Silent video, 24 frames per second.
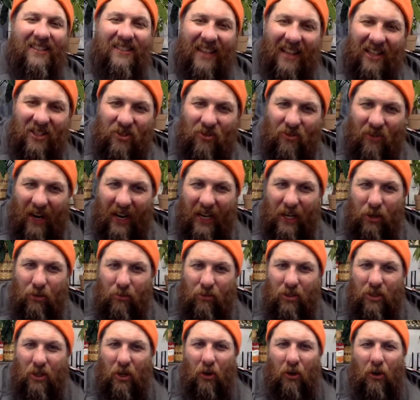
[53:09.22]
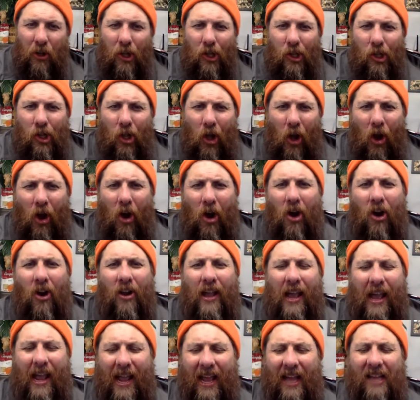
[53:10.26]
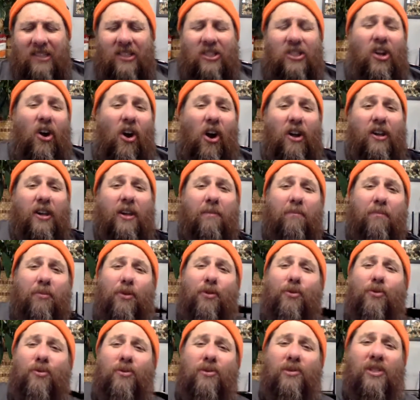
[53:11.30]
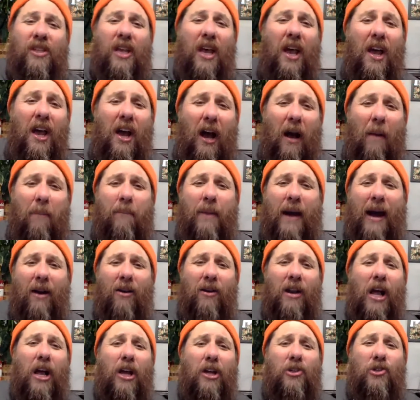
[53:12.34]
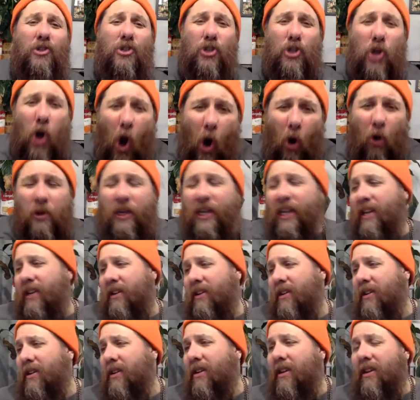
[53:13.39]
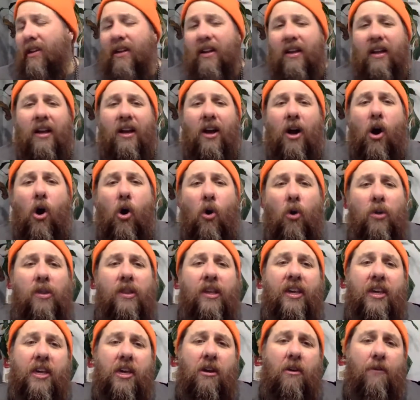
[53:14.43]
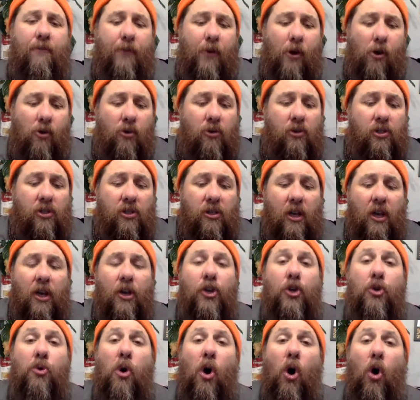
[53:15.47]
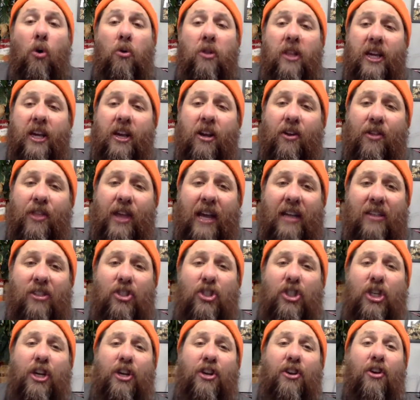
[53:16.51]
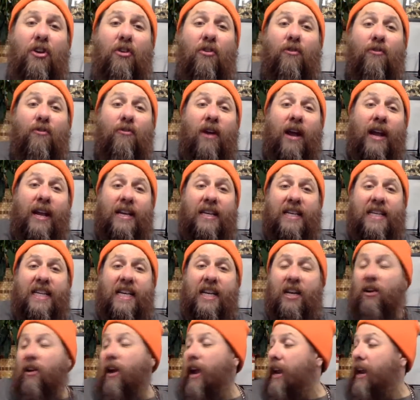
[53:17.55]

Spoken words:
That's right. You just heard a long-ass talking blues about Tolkien. Only here, folks. You only hear that shit right here.